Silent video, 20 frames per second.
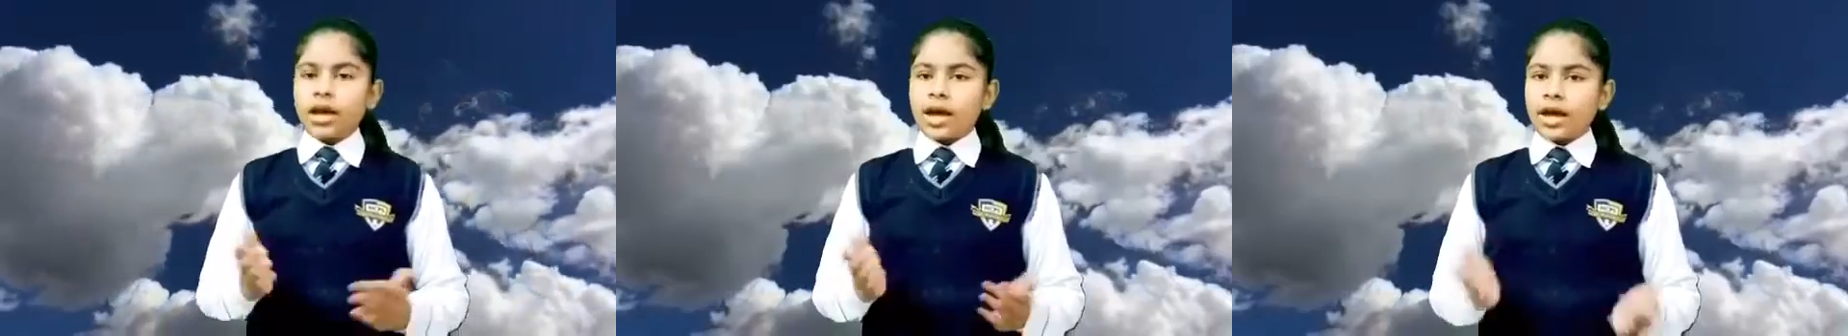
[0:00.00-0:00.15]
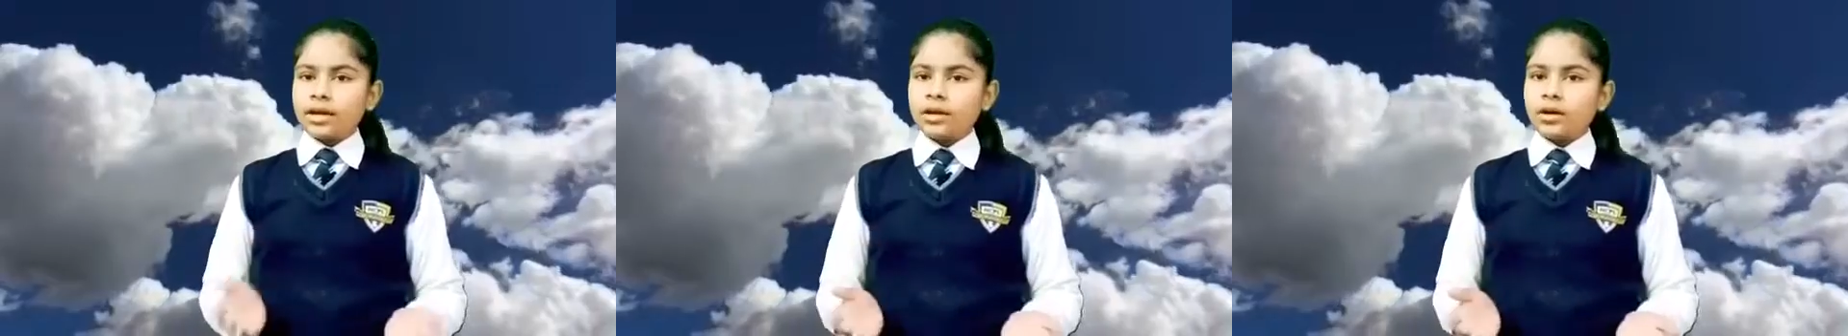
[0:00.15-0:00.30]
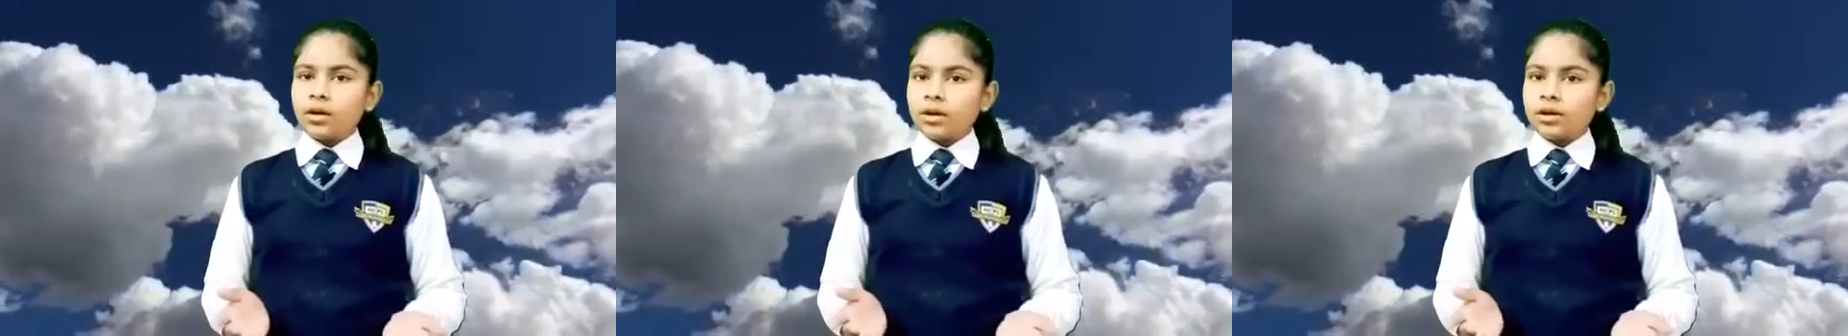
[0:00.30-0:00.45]

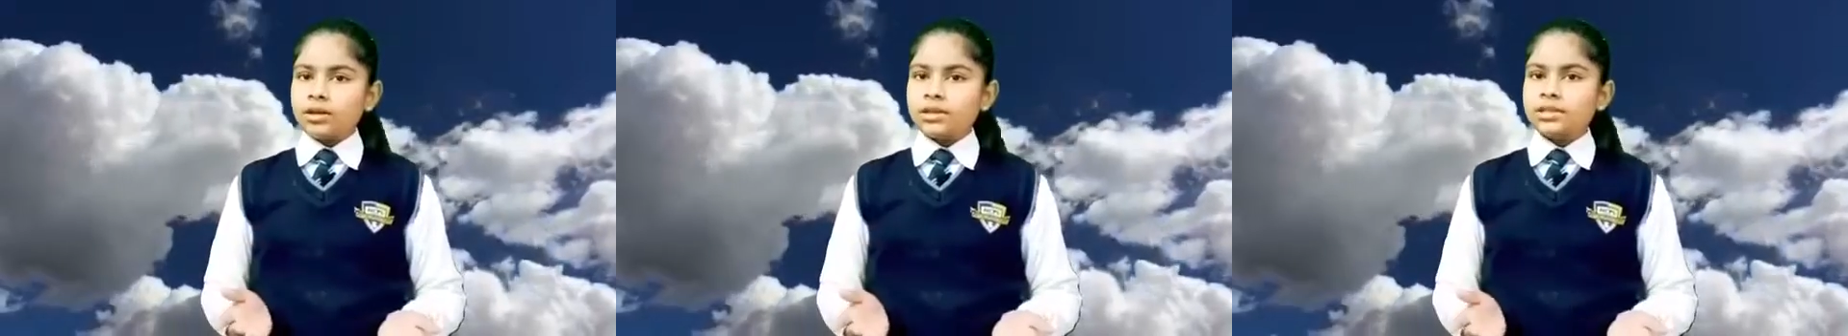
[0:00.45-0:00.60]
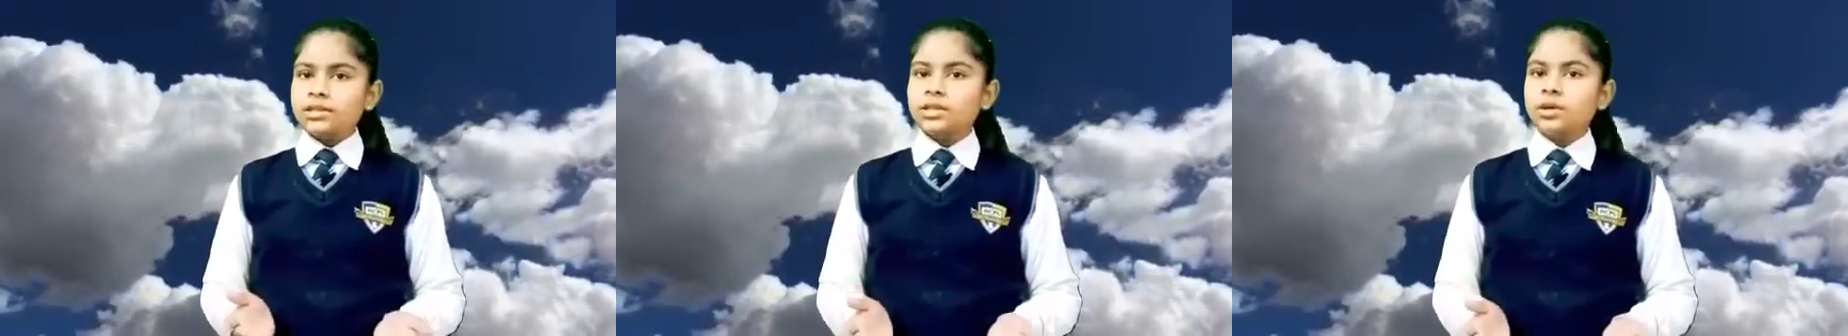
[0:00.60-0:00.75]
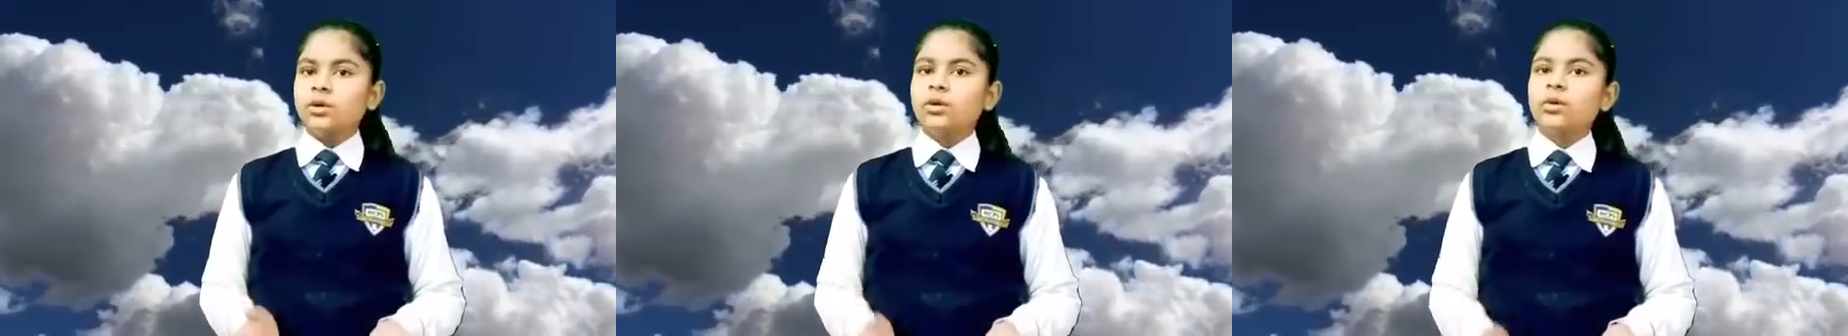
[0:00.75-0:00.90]
And
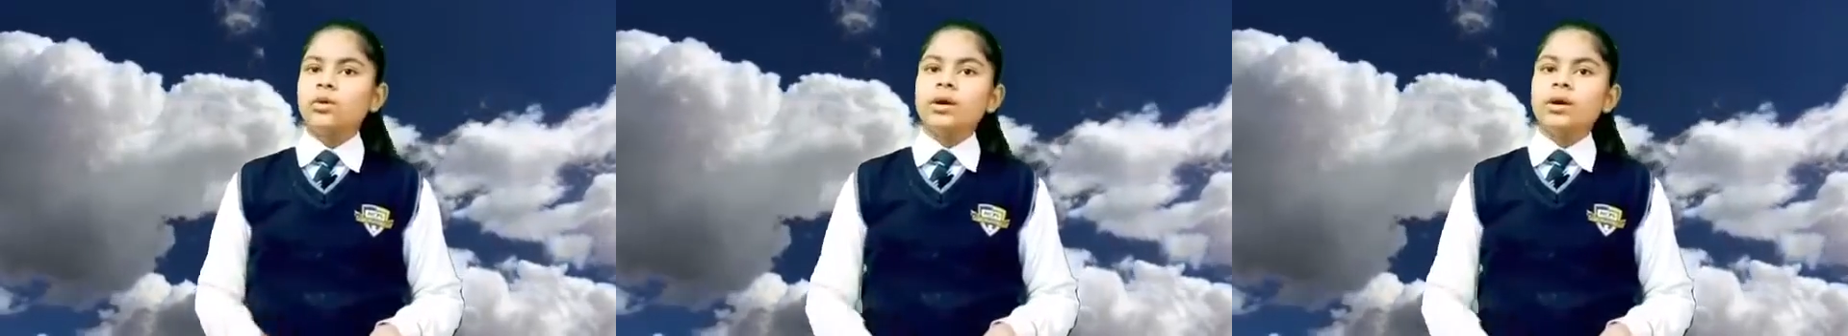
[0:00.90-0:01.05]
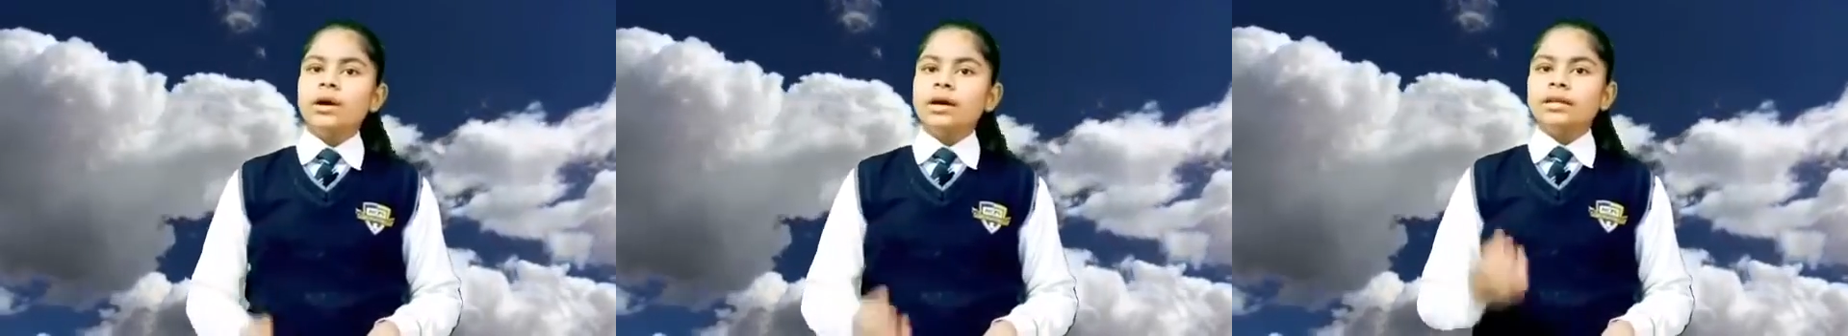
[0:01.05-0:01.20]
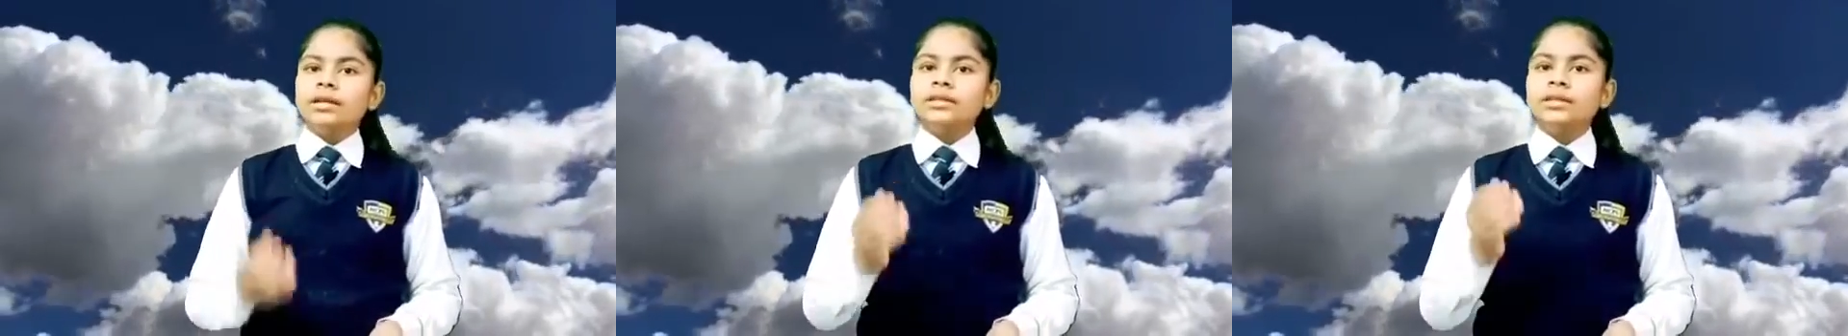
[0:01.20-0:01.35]

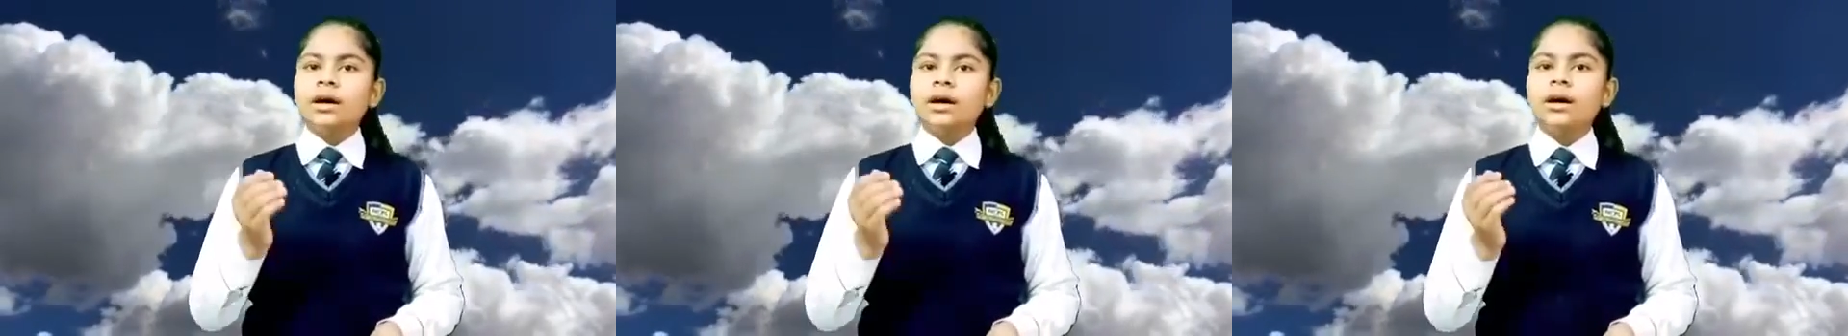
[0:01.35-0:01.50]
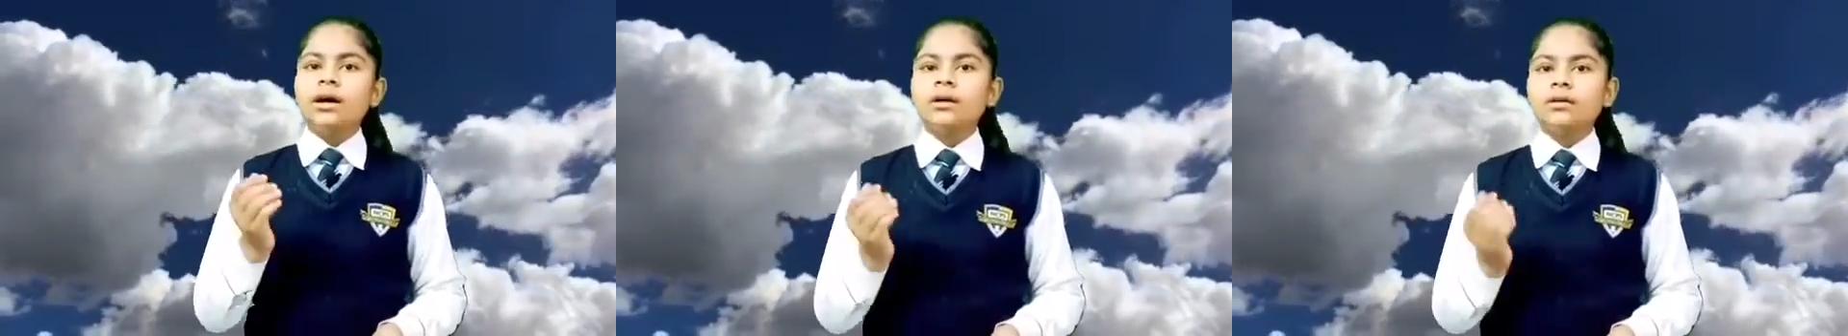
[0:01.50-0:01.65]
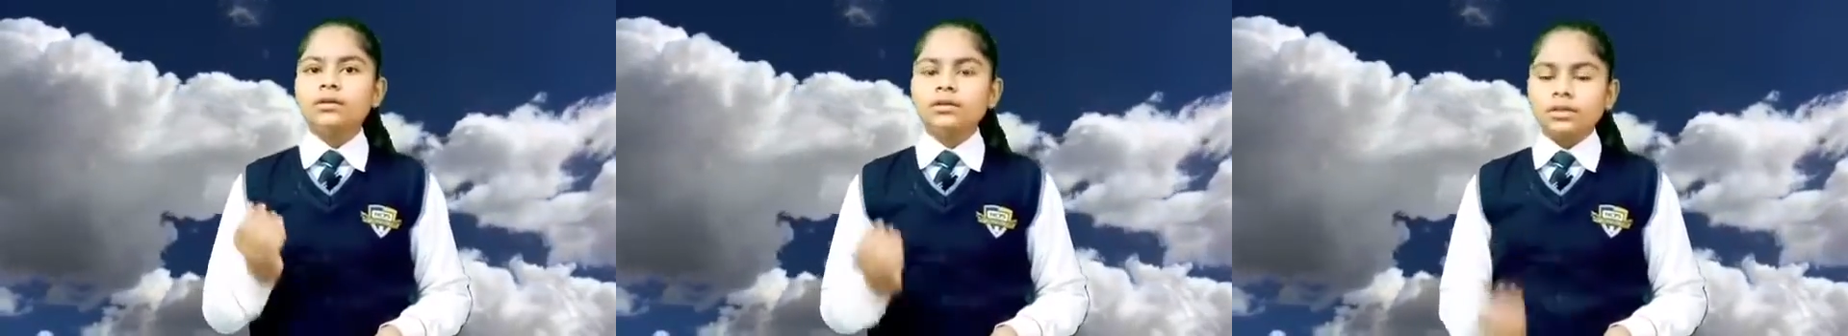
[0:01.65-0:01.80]
also
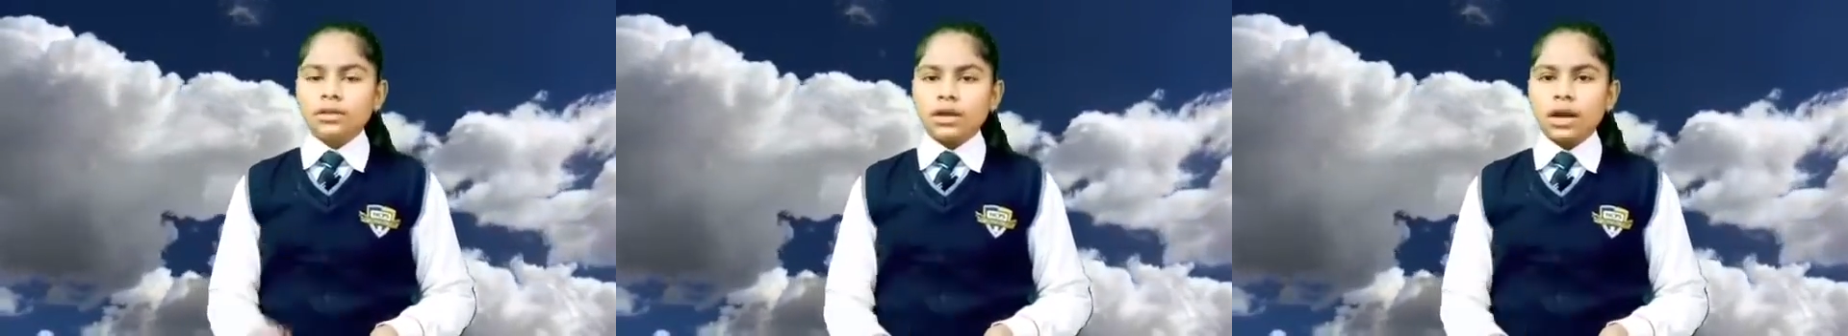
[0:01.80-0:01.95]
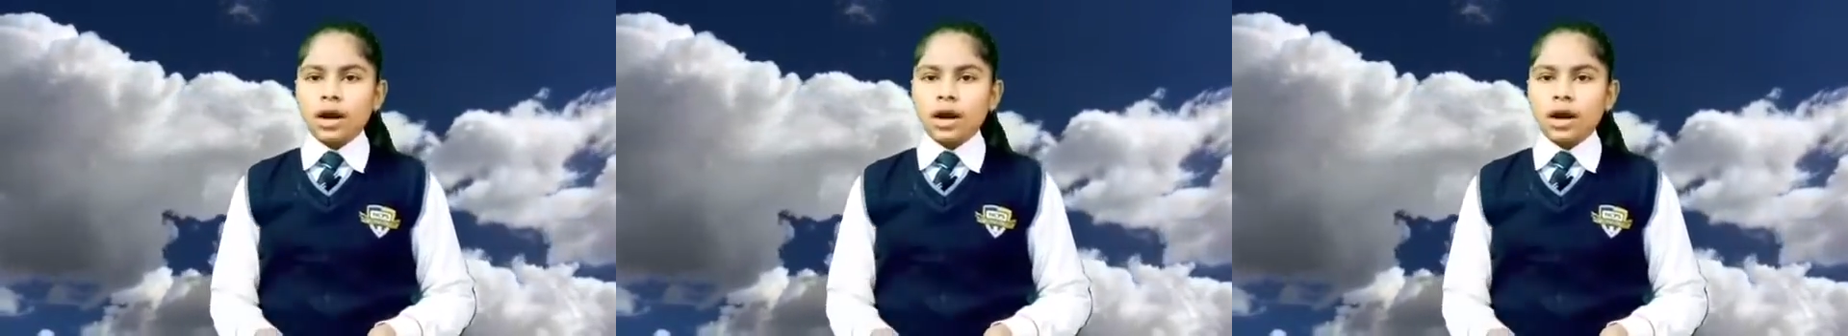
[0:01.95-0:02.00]
the